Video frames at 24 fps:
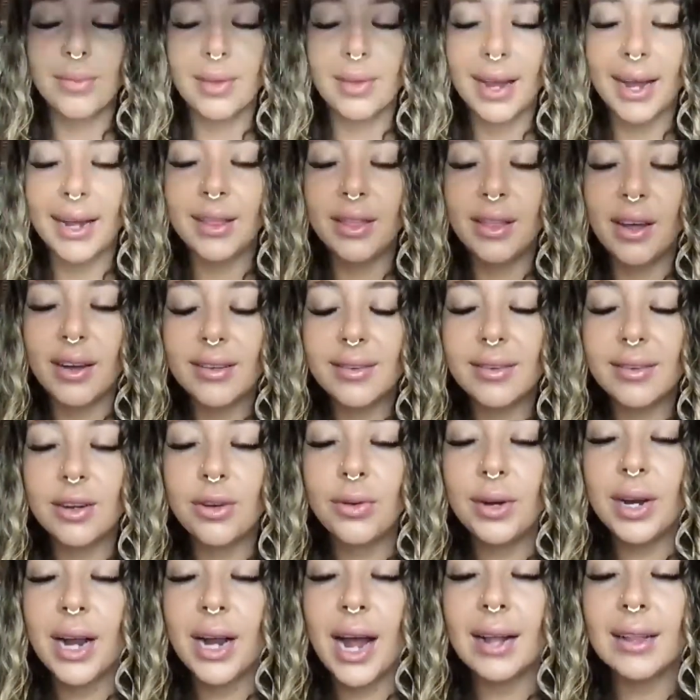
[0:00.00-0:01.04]
and thus
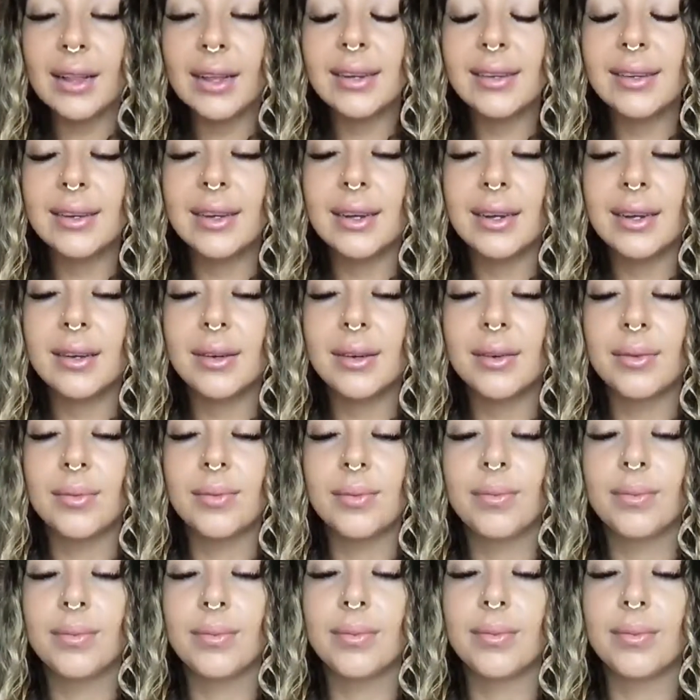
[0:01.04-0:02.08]
your reality,
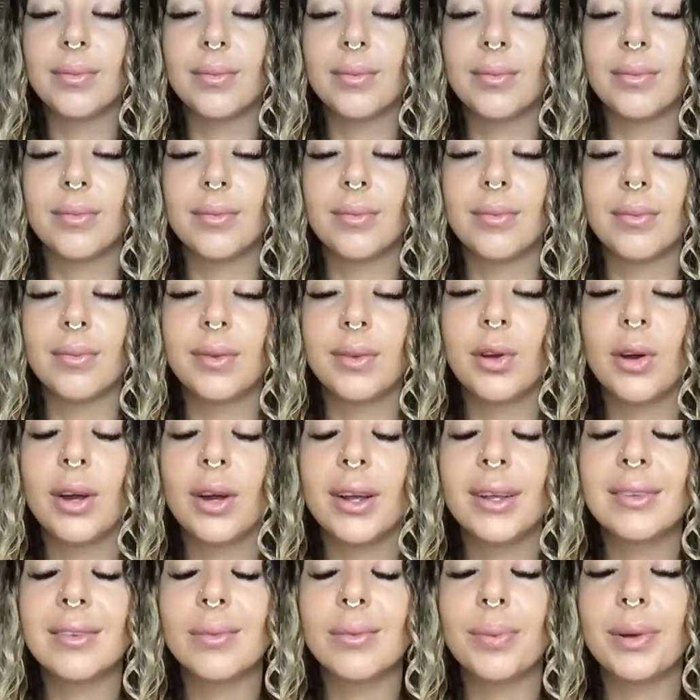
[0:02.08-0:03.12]
your
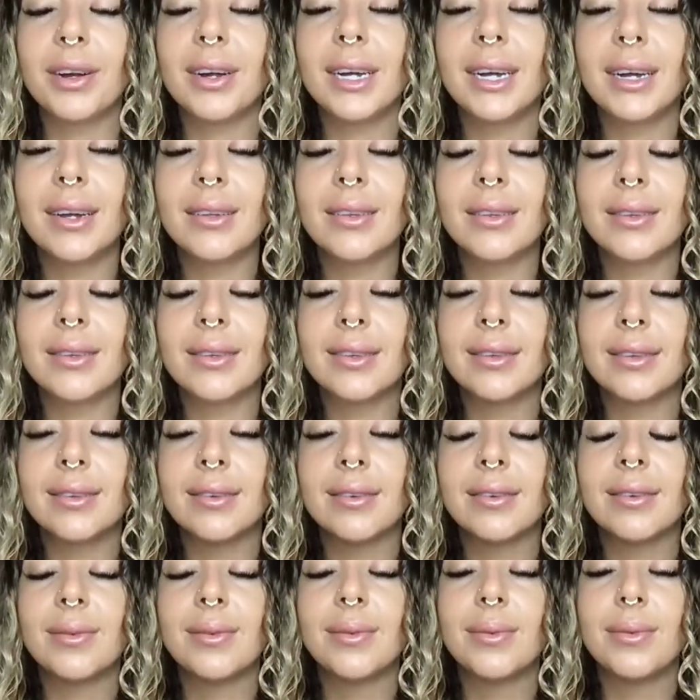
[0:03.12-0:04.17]
experience,
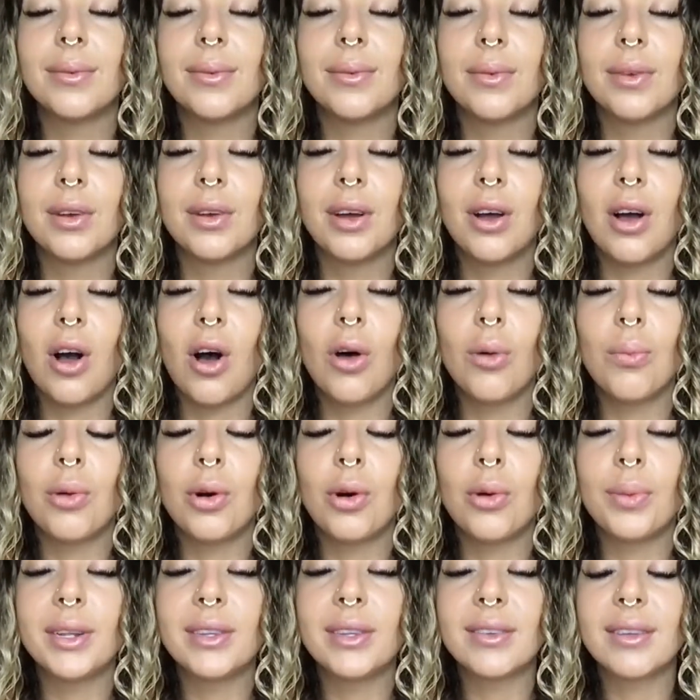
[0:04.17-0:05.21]
all
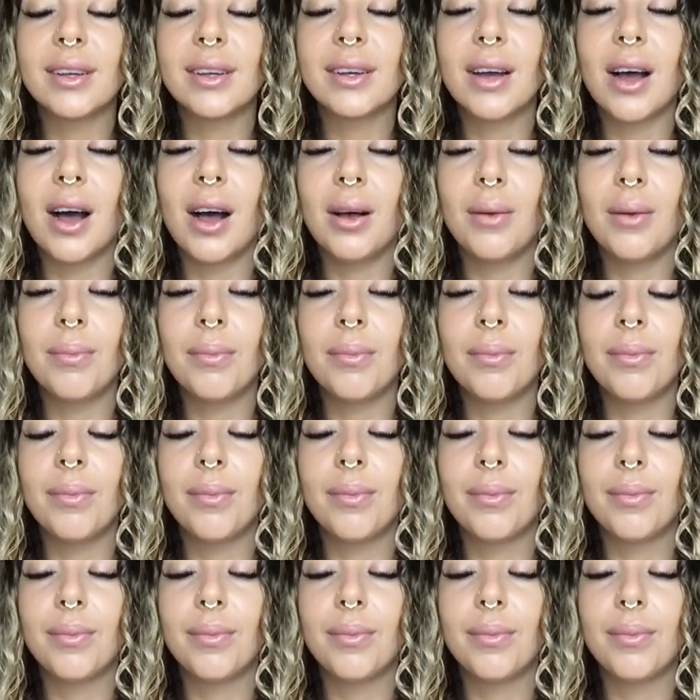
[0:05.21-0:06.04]
moments to come.